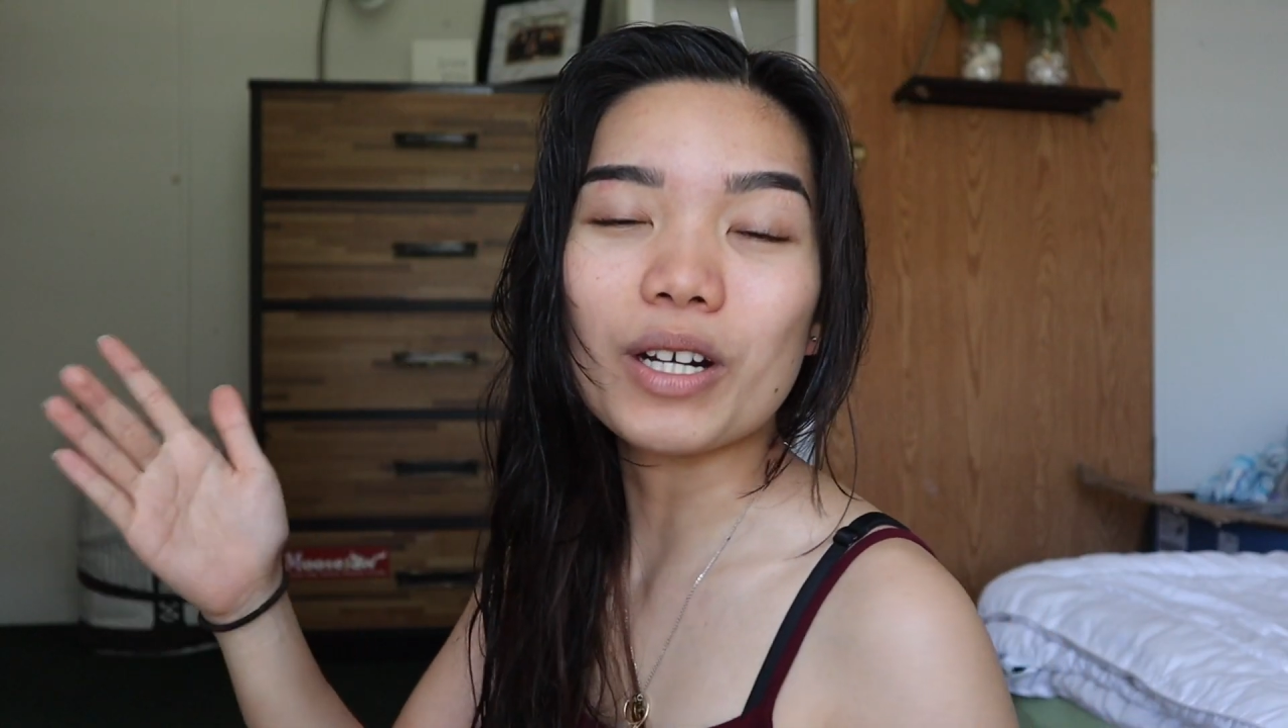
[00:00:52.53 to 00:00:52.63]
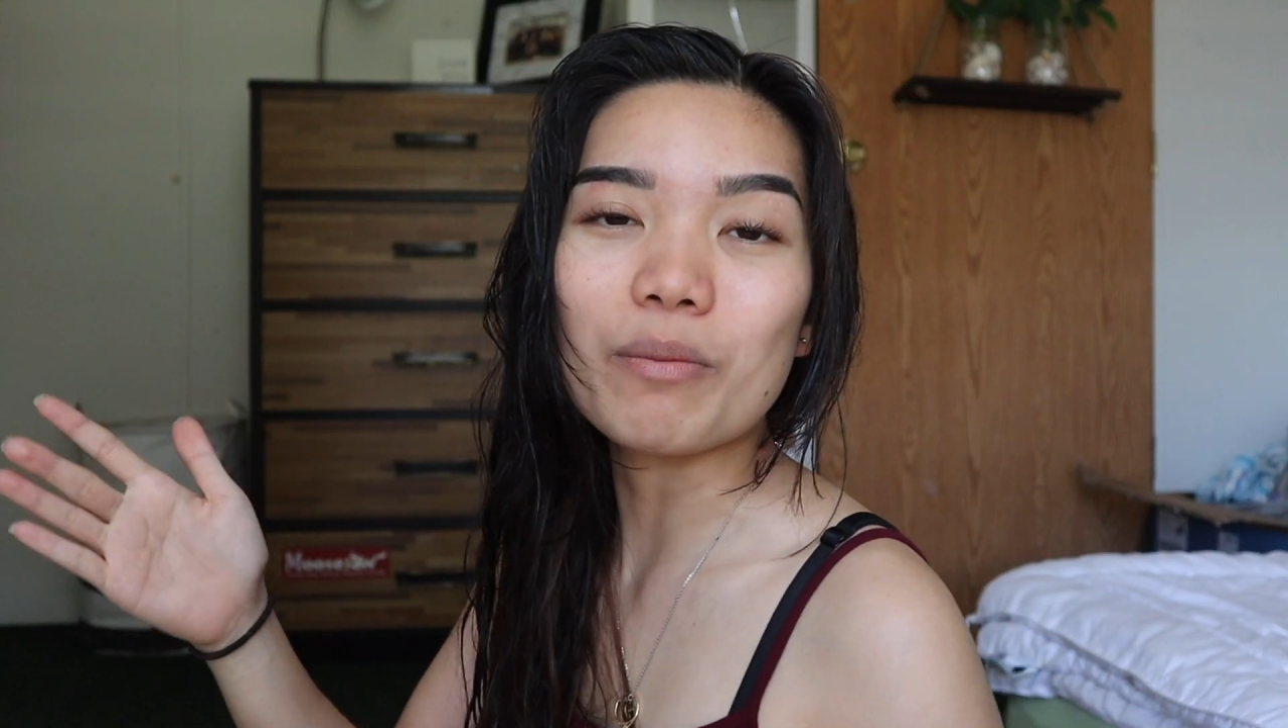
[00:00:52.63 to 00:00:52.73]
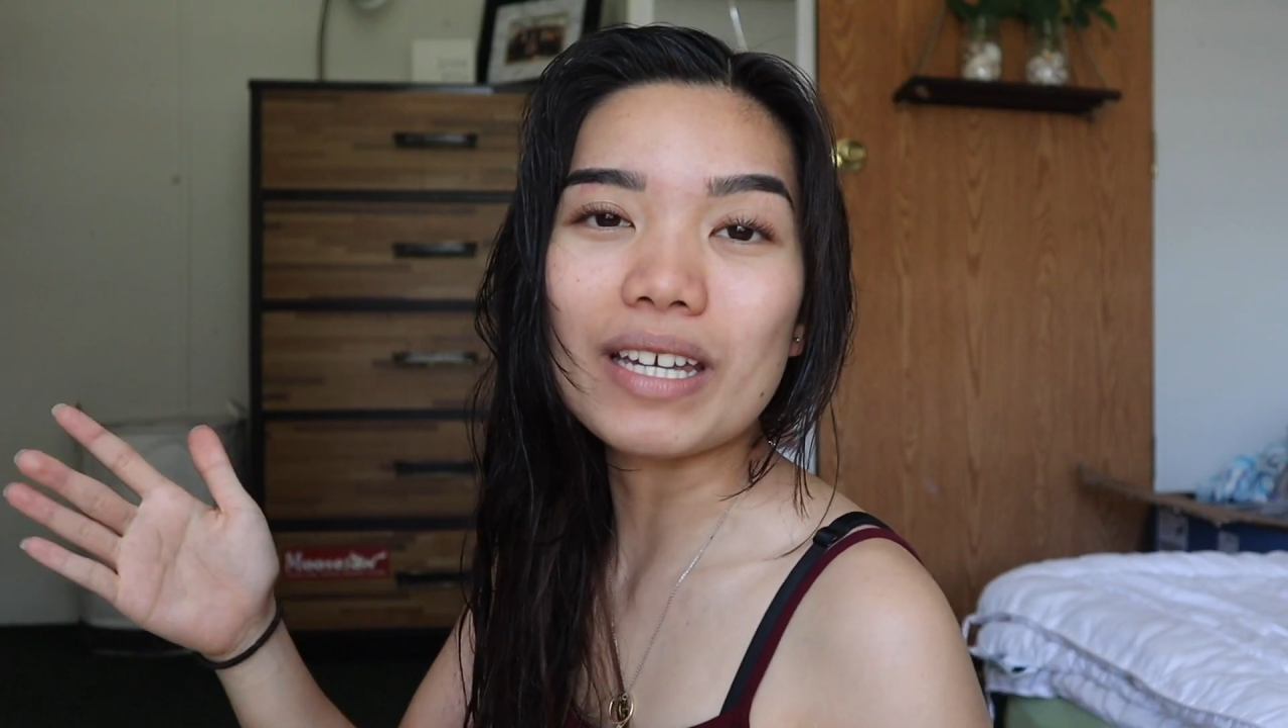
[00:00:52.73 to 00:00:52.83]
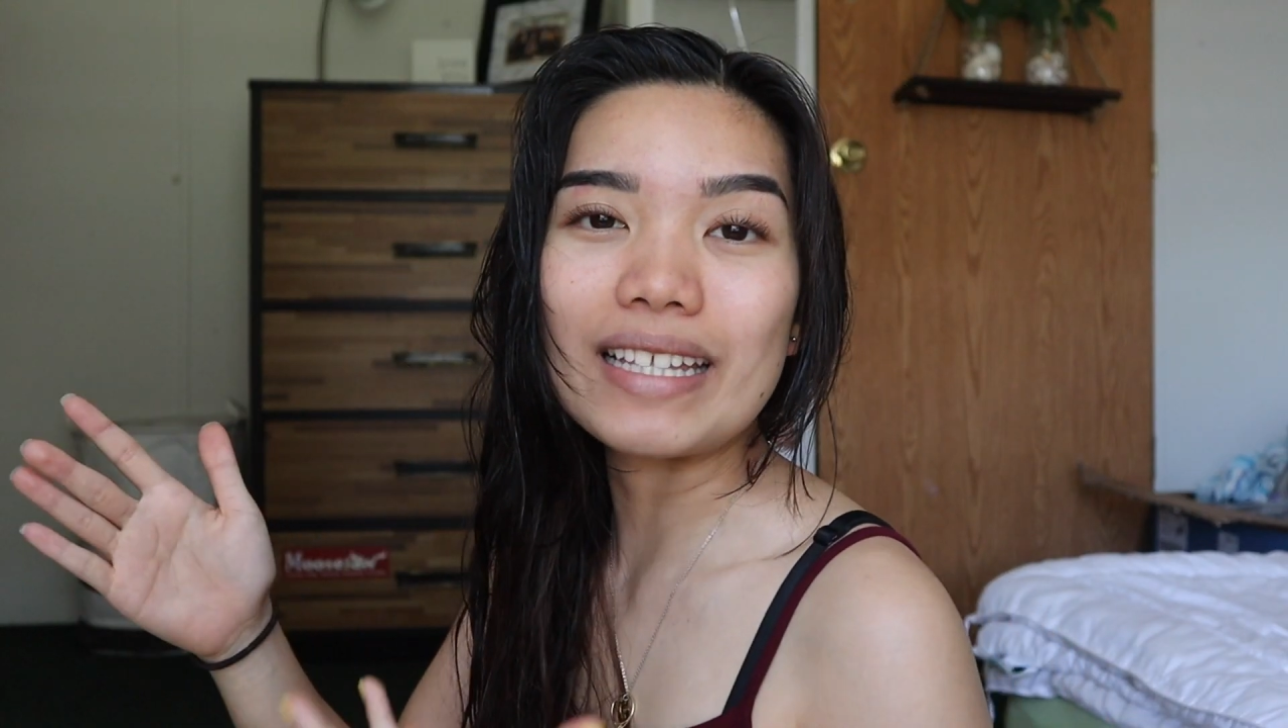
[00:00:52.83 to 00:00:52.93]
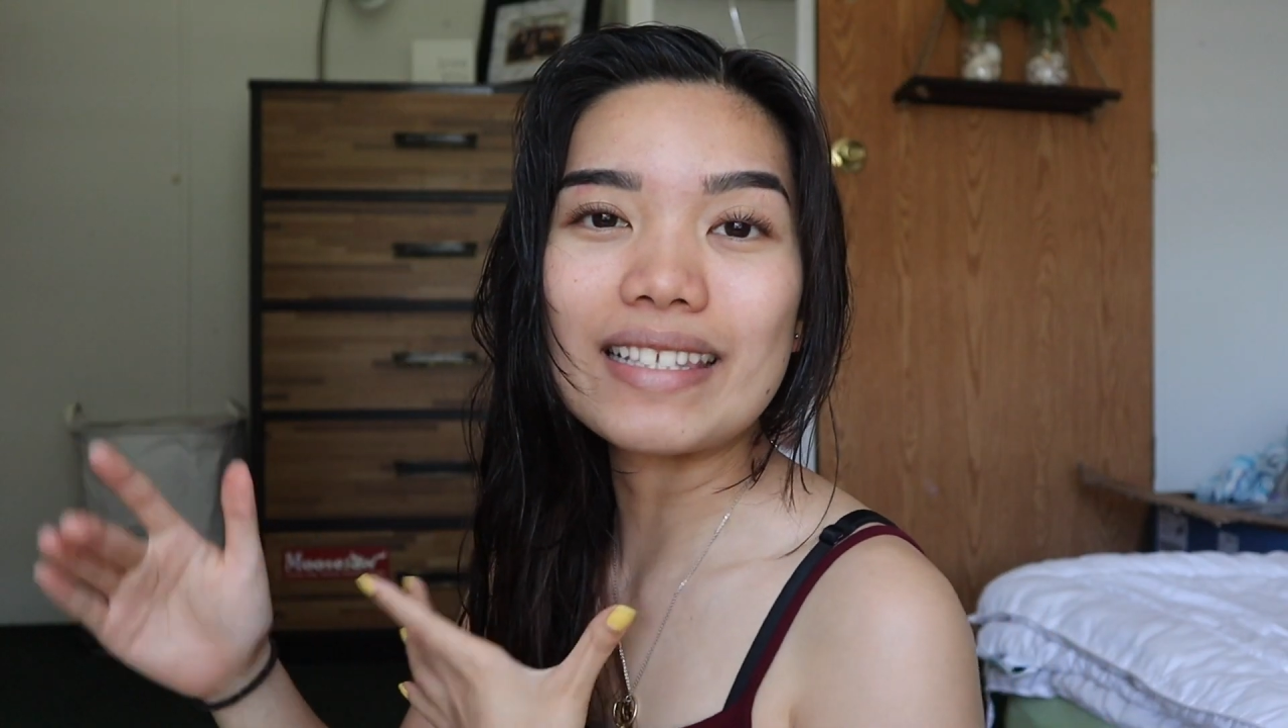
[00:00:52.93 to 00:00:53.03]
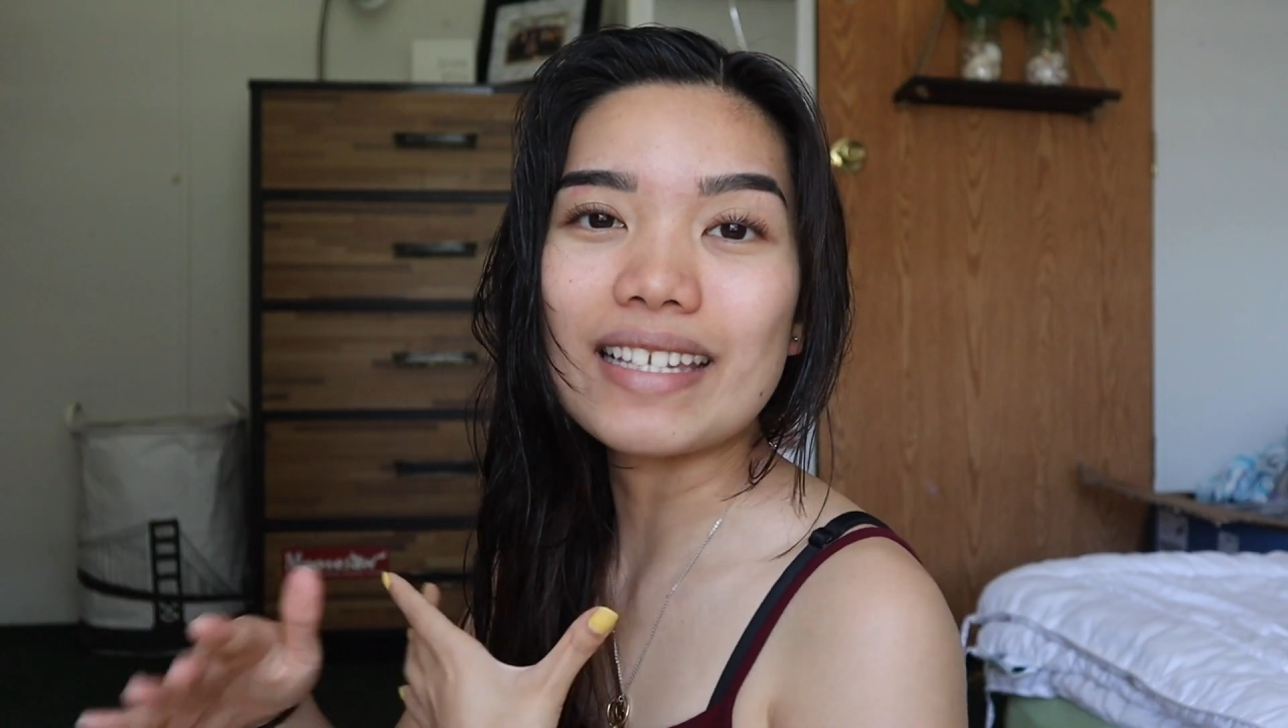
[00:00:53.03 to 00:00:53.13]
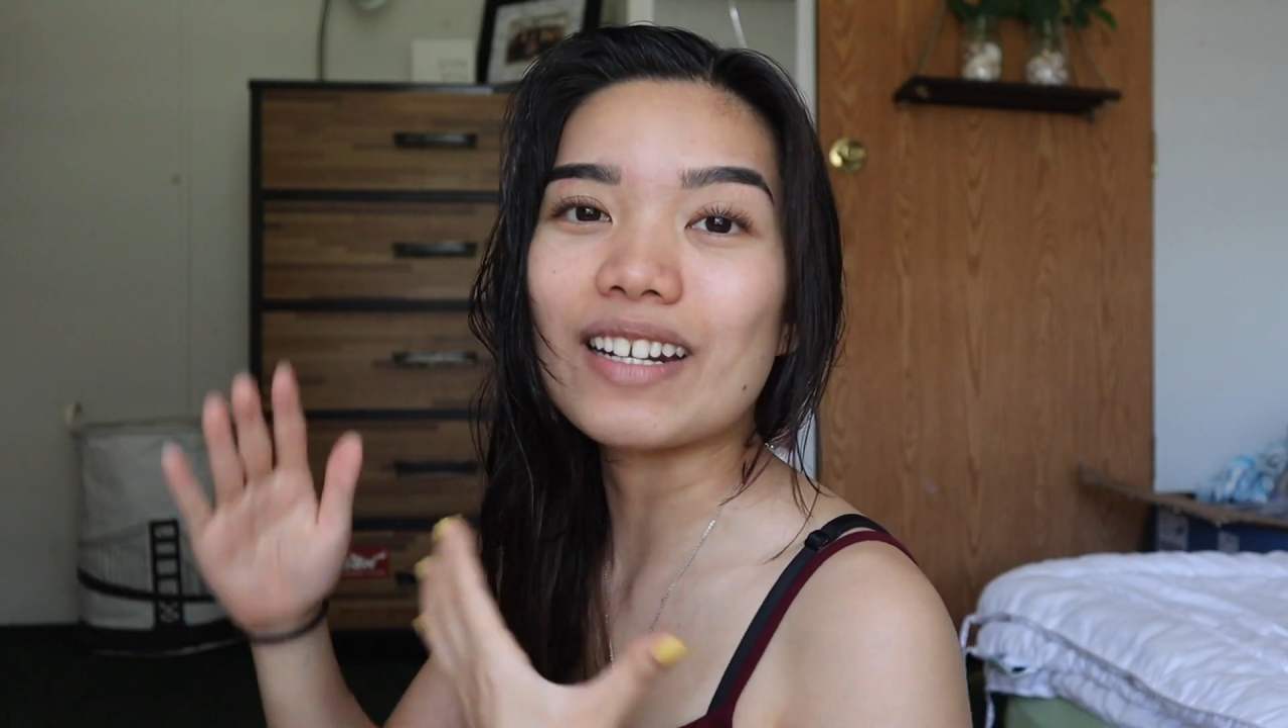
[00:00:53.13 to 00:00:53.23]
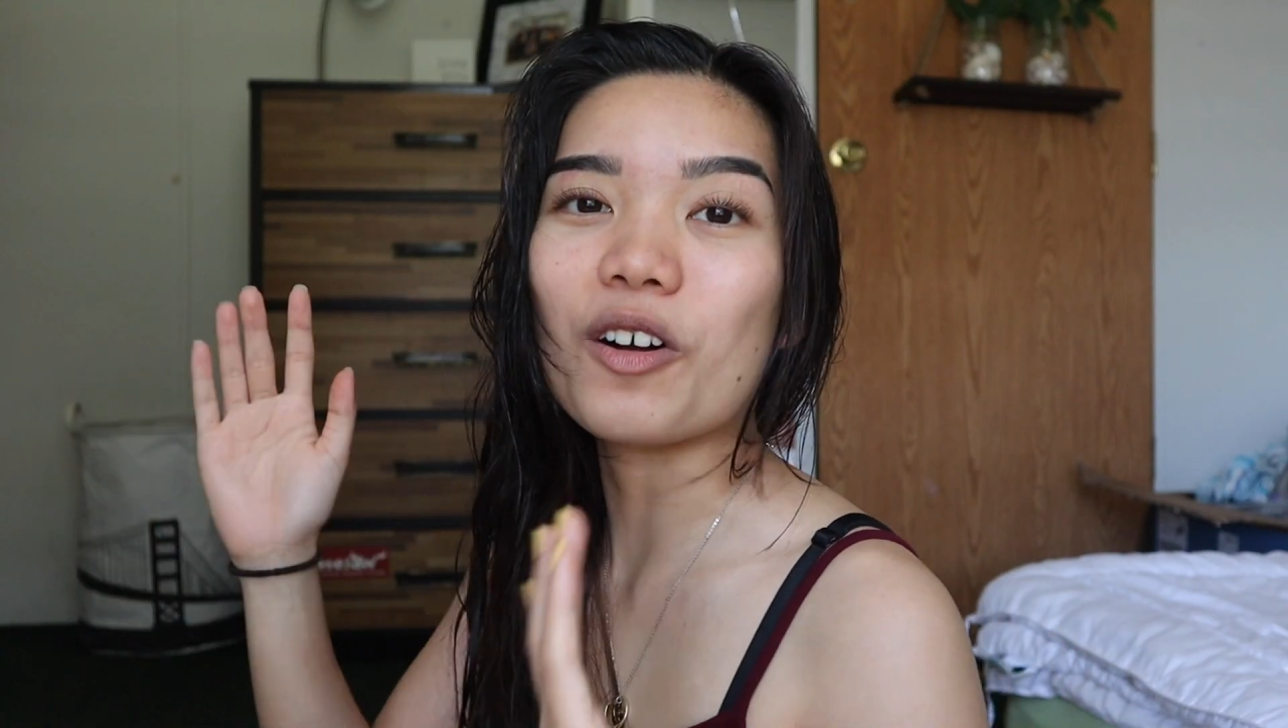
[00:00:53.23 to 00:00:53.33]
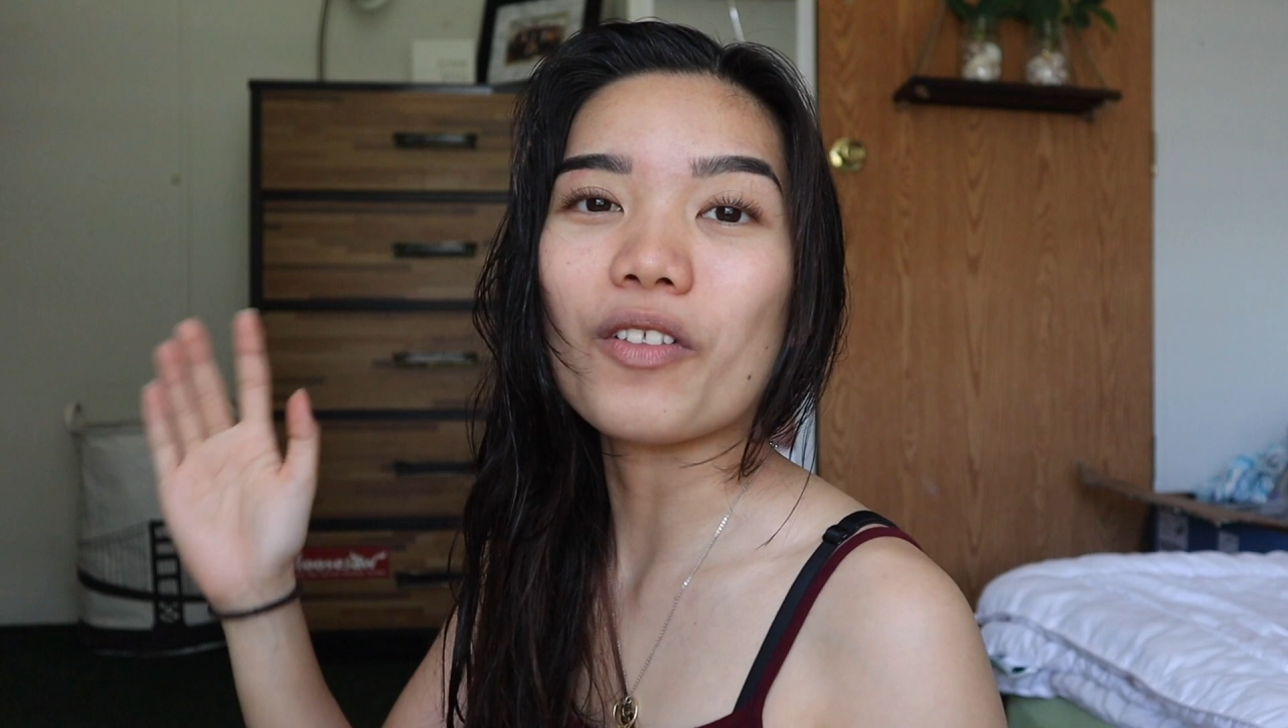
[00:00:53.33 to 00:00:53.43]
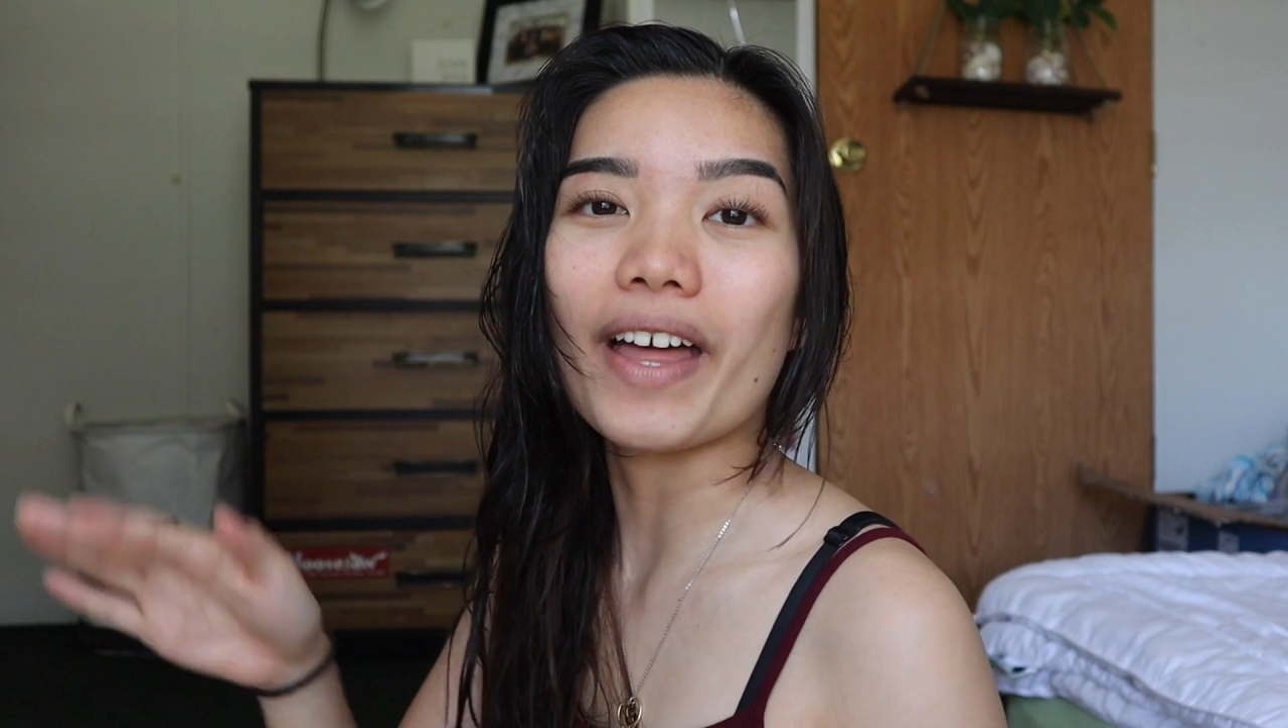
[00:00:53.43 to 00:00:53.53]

what it means and all